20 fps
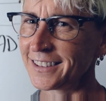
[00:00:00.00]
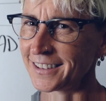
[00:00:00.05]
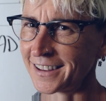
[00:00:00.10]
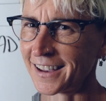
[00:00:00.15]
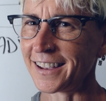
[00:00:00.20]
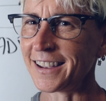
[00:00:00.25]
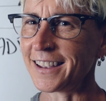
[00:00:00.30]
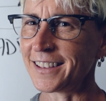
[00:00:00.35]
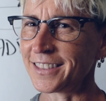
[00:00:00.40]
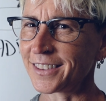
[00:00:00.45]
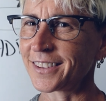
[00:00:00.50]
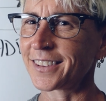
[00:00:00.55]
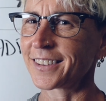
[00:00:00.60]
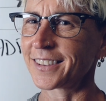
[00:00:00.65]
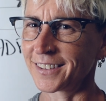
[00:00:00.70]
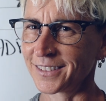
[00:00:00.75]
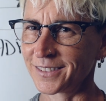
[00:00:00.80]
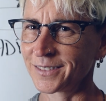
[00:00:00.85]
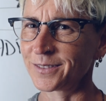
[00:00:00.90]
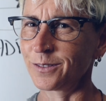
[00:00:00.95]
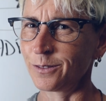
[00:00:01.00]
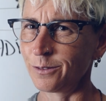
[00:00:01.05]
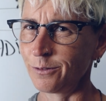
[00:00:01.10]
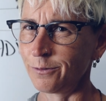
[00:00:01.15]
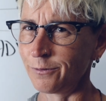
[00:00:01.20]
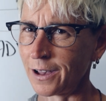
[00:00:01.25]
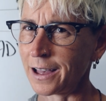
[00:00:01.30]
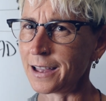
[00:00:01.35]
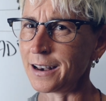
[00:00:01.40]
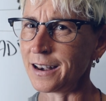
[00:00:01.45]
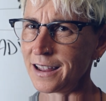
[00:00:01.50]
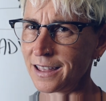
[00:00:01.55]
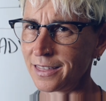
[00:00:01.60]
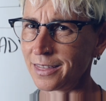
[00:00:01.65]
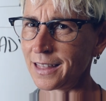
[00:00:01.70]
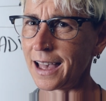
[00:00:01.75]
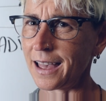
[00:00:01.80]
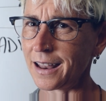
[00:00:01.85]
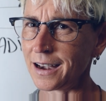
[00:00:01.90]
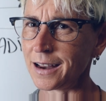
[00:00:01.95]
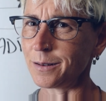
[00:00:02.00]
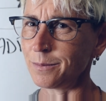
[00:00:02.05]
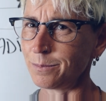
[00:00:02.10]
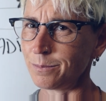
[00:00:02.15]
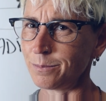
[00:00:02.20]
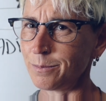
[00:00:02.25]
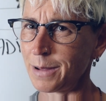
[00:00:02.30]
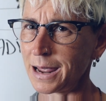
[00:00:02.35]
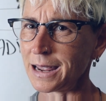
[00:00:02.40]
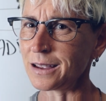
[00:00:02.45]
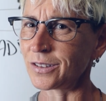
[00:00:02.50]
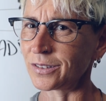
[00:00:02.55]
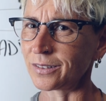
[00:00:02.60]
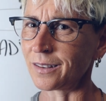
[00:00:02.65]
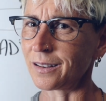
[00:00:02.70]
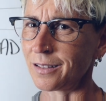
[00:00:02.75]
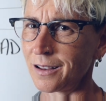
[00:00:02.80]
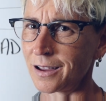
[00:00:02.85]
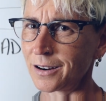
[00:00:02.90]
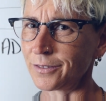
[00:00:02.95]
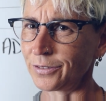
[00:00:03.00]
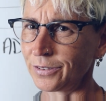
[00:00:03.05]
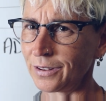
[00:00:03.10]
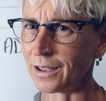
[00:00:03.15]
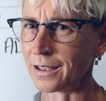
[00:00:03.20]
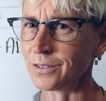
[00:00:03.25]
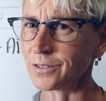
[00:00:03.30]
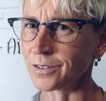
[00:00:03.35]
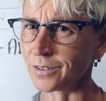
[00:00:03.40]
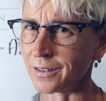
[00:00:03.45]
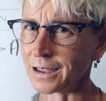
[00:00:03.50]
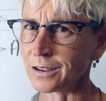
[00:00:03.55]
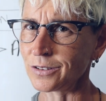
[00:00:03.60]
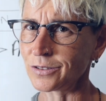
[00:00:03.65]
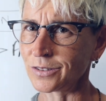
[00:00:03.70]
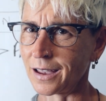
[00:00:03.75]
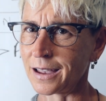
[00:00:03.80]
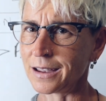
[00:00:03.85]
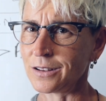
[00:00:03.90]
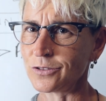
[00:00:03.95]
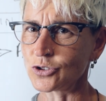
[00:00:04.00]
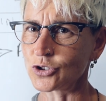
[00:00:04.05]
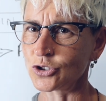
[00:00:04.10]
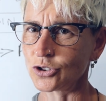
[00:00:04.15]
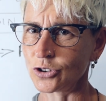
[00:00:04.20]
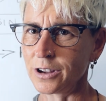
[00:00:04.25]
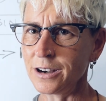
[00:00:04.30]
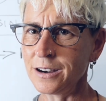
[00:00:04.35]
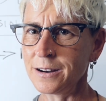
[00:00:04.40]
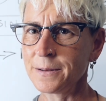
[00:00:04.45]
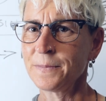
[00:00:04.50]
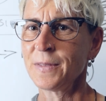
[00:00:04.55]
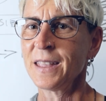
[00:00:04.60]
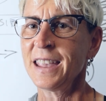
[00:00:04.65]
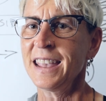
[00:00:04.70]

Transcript: science fun in that it makes a lot of sense like science should.